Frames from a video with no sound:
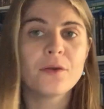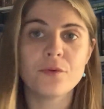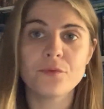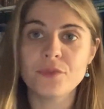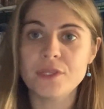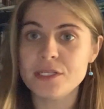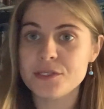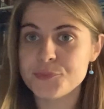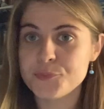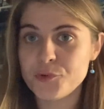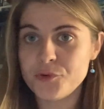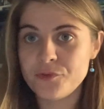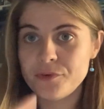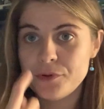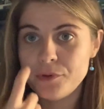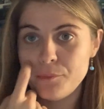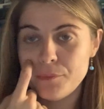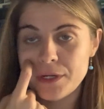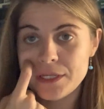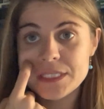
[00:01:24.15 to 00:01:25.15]
This movie
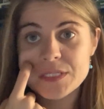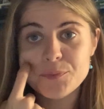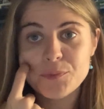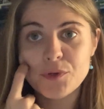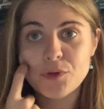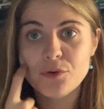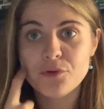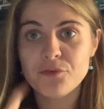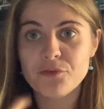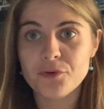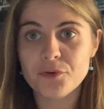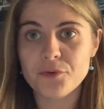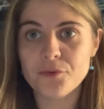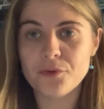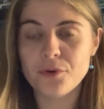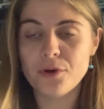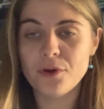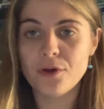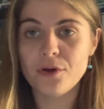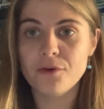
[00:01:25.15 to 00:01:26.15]
reminds me of
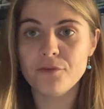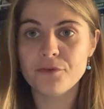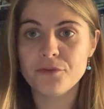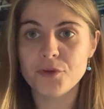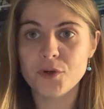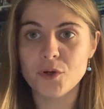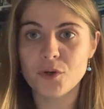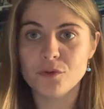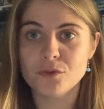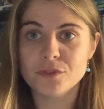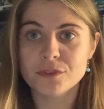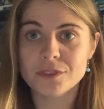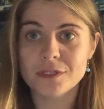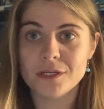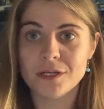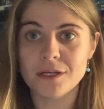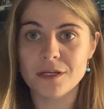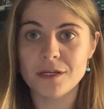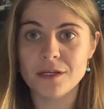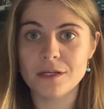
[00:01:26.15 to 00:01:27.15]
those
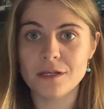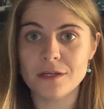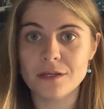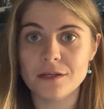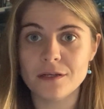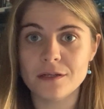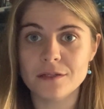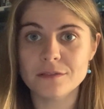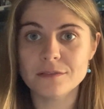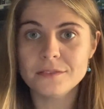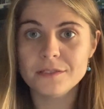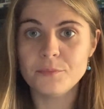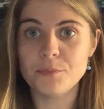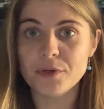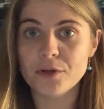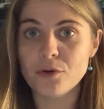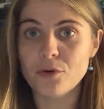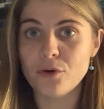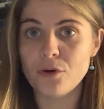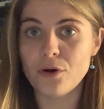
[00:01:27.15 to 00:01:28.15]

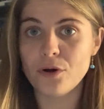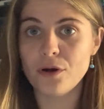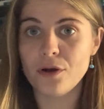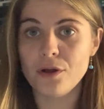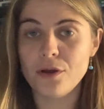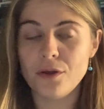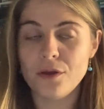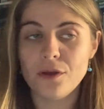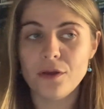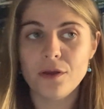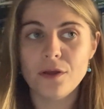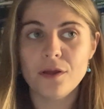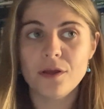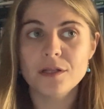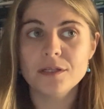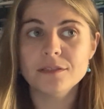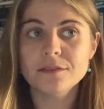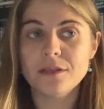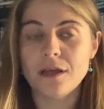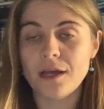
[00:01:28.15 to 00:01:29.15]
typical
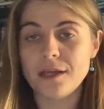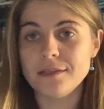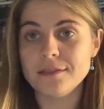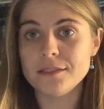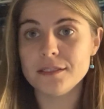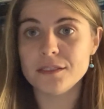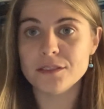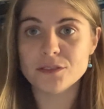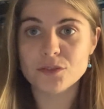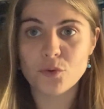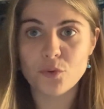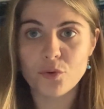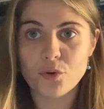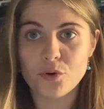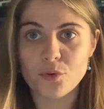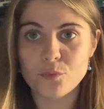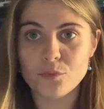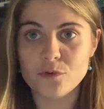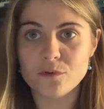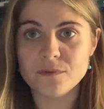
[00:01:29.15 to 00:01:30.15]
90s horror
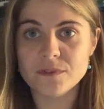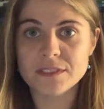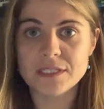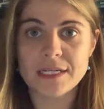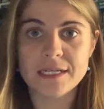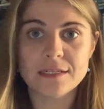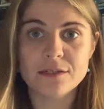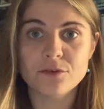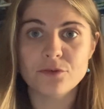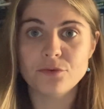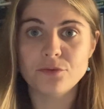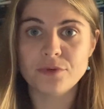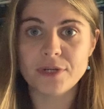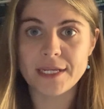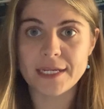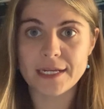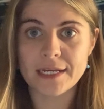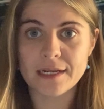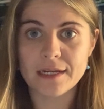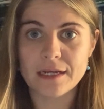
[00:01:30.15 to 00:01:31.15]
movies like The
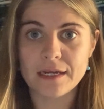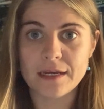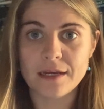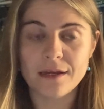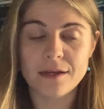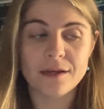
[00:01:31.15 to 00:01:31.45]
Ring,